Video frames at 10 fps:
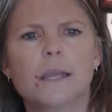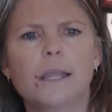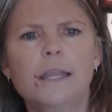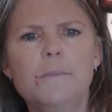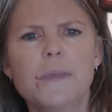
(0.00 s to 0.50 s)

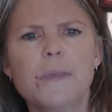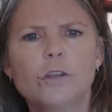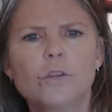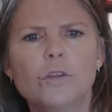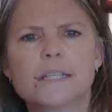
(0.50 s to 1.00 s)
Any man
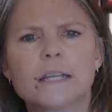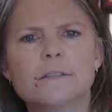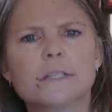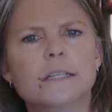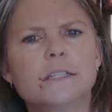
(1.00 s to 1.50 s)
who
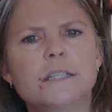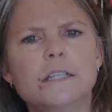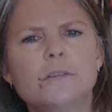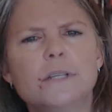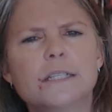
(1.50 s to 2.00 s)
discounts the
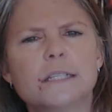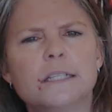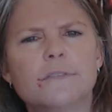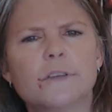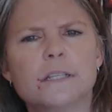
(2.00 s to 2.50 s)
continuing
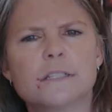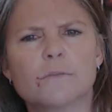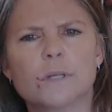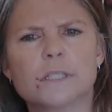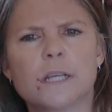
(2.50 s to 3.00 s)
significance of
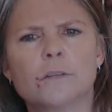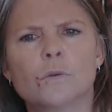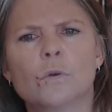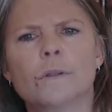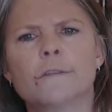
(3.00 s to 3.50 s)
Westcott and
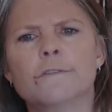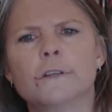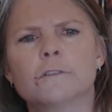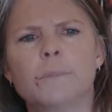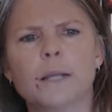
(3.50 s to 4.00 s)
Hort in the
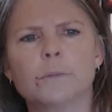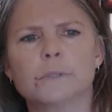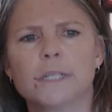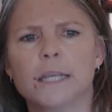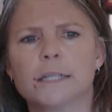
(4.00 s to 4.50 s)
field of Bible
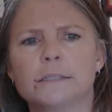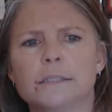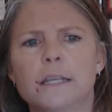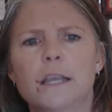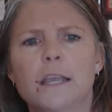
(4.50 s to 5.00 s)
texts
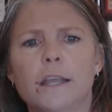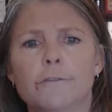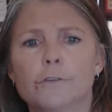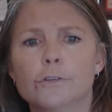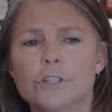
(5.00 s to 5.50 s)
and
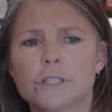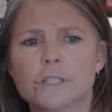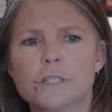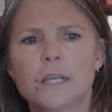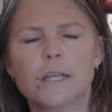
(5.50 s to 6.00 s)

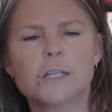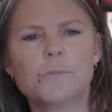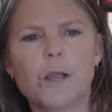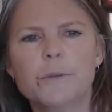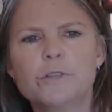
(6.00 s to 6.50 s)
versions is
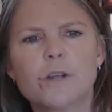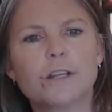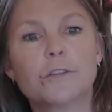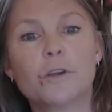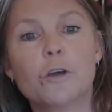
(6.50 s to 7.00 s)
probably trying to
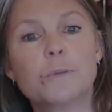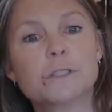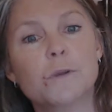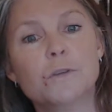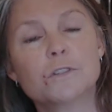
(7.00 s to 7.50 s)
throw up a
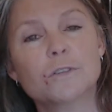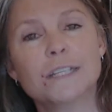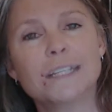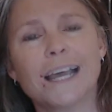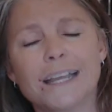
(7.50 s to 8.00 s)

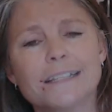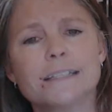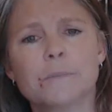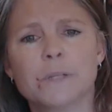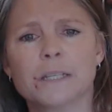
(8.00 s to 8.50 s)
smokescreen to hide
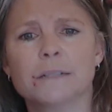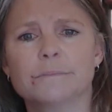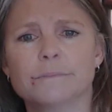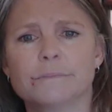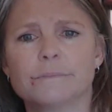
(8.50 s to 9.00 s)
something.
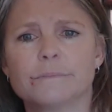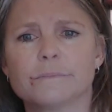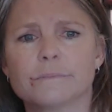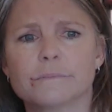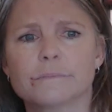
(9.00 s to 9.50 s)

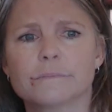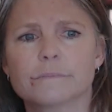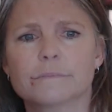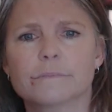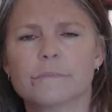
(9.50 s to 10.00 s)

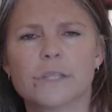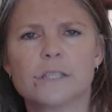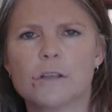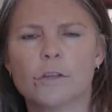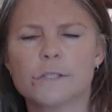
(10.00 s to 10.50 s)

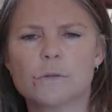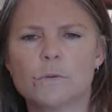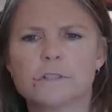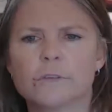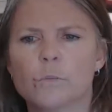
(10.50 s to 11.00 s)
This, all these
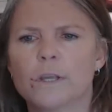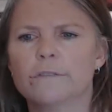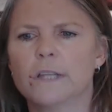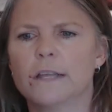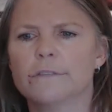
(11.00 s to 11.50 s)
quotes are from
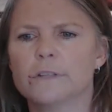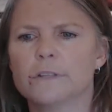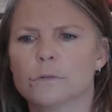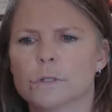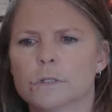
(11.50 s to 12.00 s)

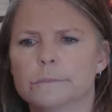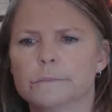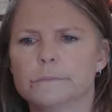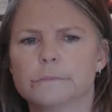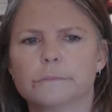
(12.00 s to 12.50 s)
wayoflife.org.
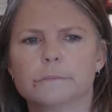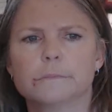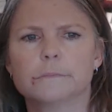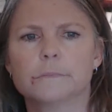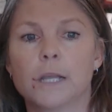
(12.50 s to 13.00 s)

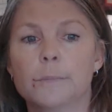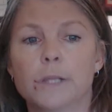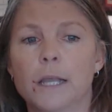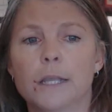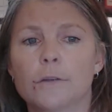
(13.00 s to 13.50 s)
I,
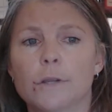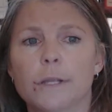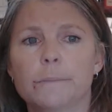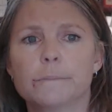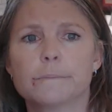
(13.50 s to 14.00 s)
I agree.